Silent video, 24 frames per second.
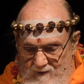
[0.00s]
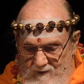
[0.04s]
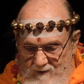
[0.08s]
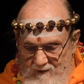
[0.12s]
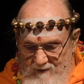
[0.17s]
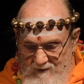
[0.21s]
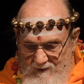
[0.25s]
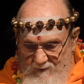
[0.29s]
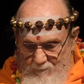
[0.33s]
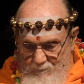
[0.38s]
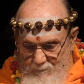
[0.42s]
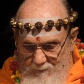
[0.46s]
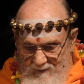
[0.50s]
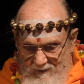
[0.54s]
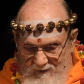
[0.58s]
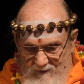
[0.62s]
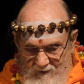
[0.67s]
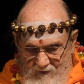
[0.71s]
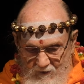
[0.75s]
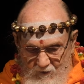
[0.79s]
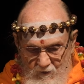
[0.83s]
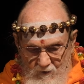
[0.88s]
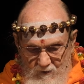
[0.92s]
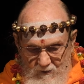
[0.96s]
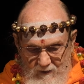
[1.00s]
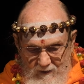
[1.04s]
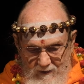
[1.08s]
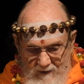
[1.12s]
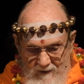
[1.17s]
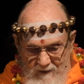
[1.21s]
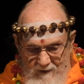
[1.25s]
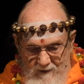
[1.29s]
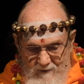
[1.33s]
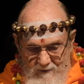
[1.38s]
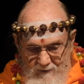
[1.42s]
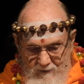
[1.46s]
the pineal
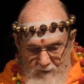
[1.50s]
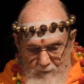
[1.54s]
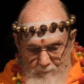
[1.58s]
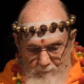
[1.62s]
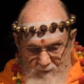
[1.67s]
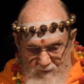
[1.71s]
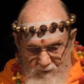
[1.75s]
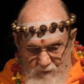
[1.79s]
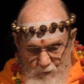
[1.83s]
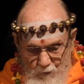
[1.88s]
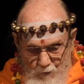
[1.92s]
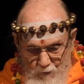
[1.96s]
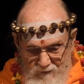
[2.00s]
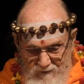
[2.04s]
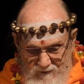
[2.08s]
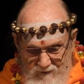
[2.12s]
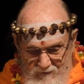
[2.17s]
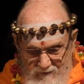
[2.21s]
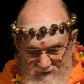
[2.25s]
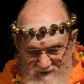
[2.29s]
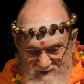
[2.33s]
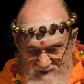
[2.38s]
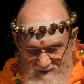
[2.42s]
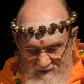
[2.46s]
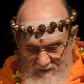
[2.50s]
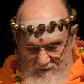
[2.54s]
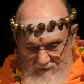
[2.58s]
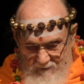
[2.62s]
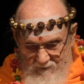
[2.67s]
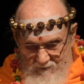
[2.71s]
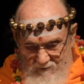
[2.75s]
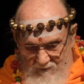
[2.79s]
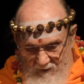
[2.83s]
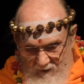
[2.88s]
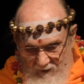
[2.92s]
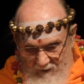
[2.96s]
gland and the pituitary
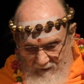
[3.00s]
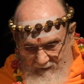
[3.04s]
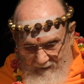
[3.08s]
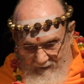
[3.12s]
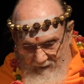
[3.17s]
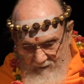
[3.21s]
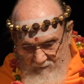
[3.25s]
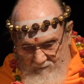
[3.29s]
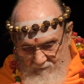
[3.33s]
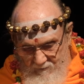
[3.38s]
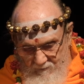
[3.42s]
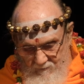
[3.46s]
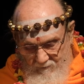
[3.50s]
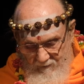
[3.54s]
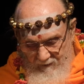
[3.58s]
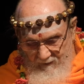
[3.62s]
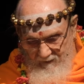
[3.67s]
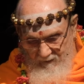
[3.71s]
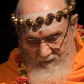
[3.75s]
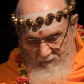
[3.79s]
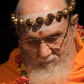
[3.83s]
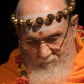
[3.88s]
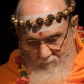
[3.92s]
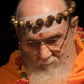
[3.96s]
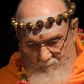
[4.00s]
center are activated.